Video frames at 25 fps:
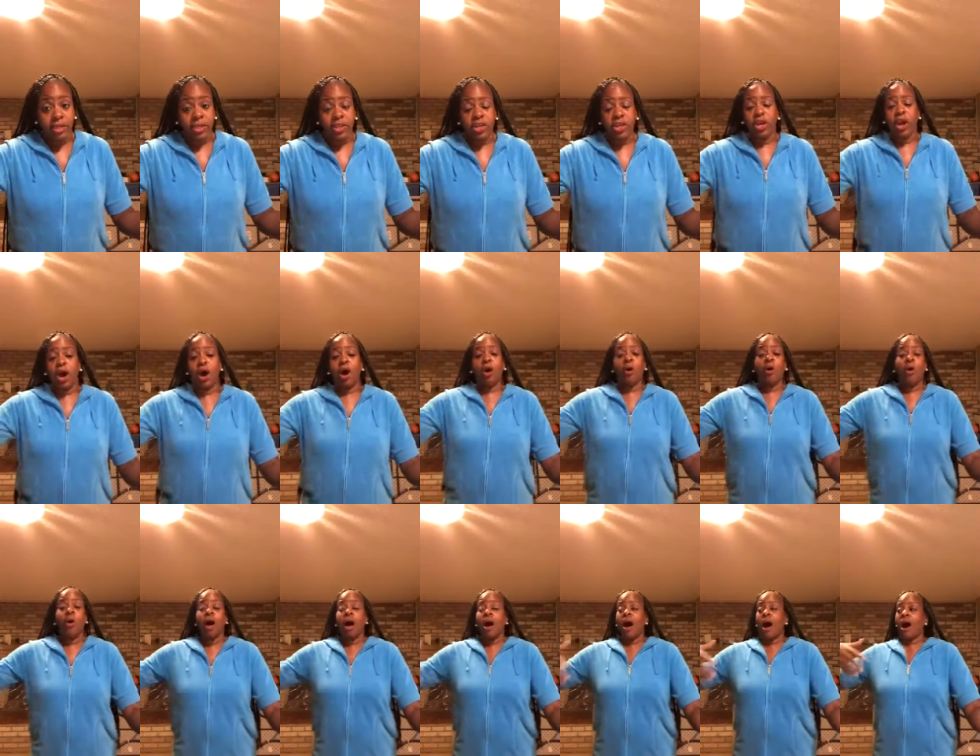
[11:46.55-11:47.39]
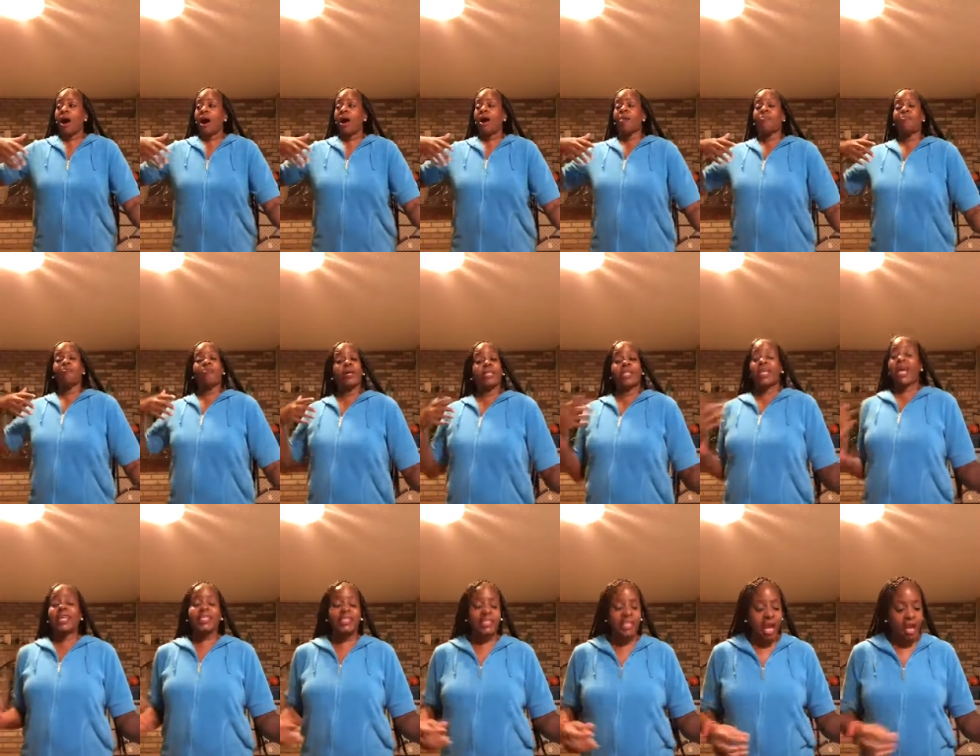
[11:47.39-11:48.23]
you know, uh, but
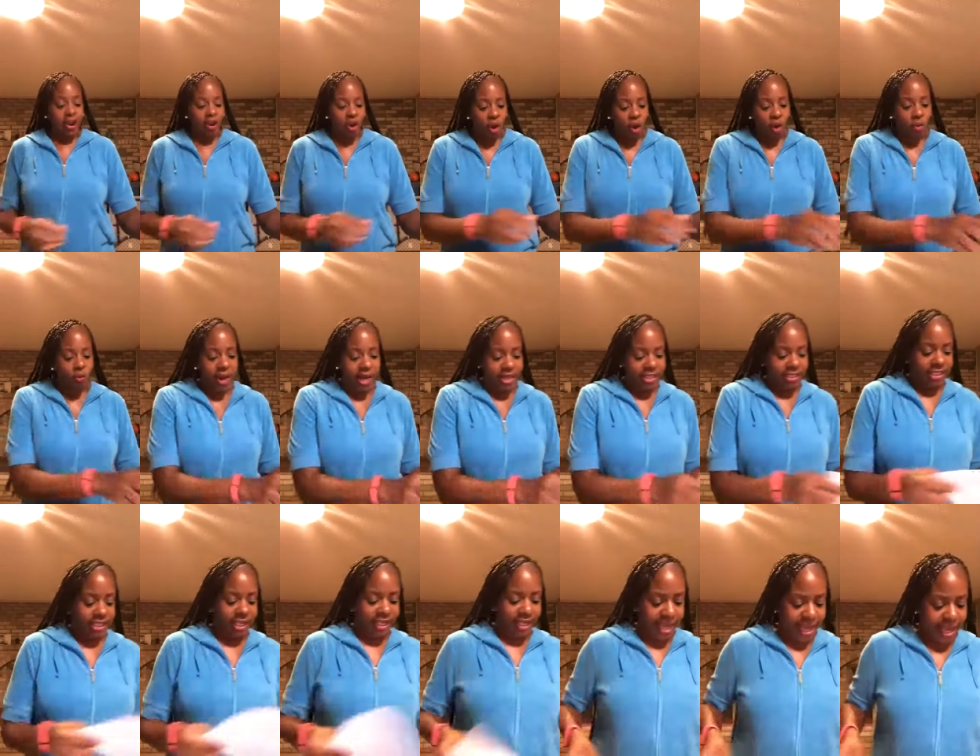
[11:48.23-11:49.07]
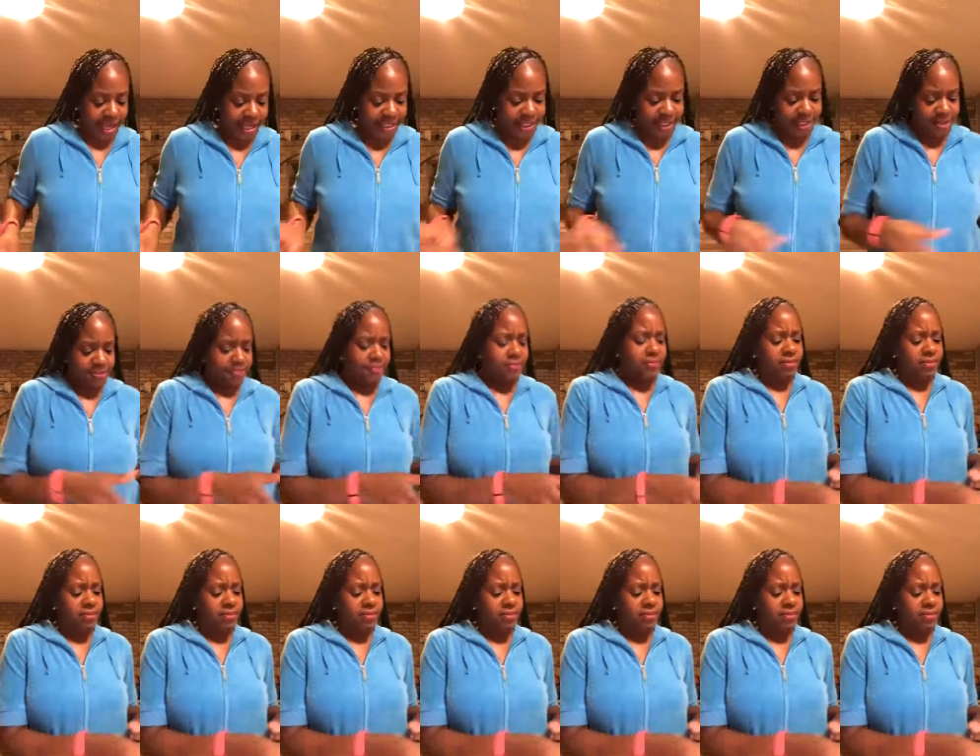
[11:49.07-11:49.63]
that's not always the case.